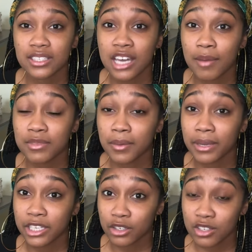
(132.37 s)
the time to
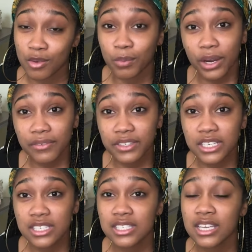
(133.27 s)
make yourself
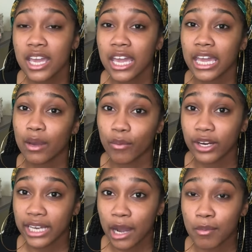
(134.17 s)
breakfast, and
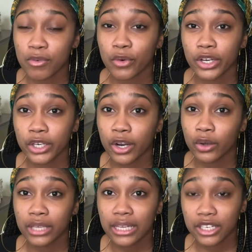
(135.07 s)
work out before your
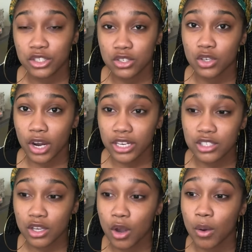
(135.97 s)
online lecture starts.
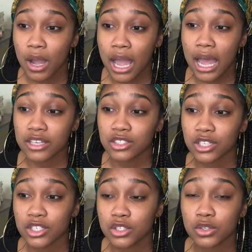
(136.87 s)
So I
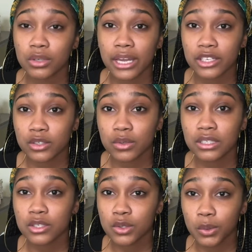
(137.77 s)
suggest you like do a
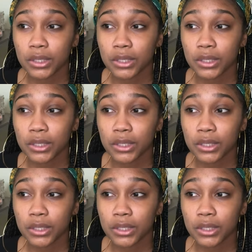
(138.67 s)
to-do